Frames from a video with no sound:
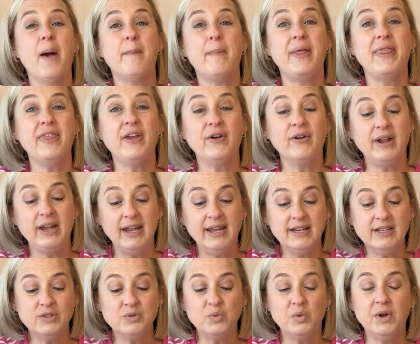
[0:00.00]
but there
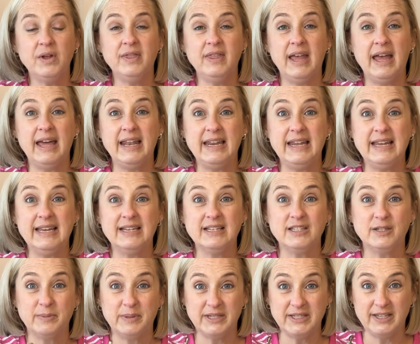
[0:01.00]
is one that is
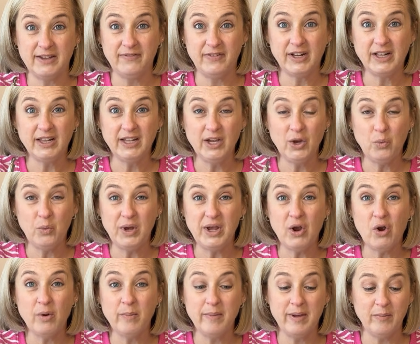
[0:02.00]
specifically a We
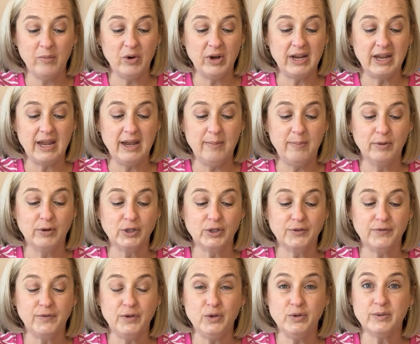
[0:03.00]
Are Memory Keepers
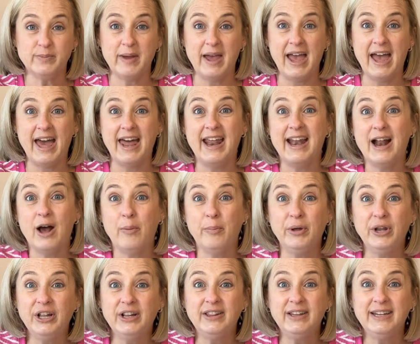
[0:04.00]
fuse mat, and I'll
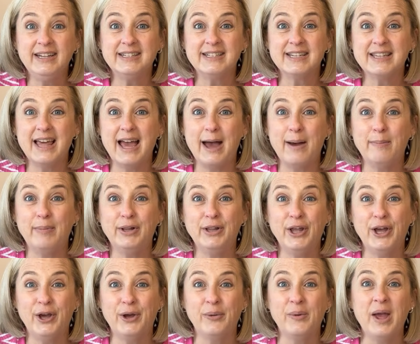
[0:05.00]
put a link to that
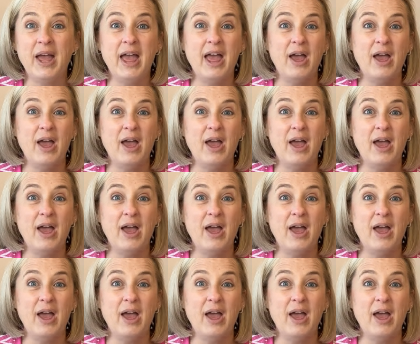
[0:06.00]
below.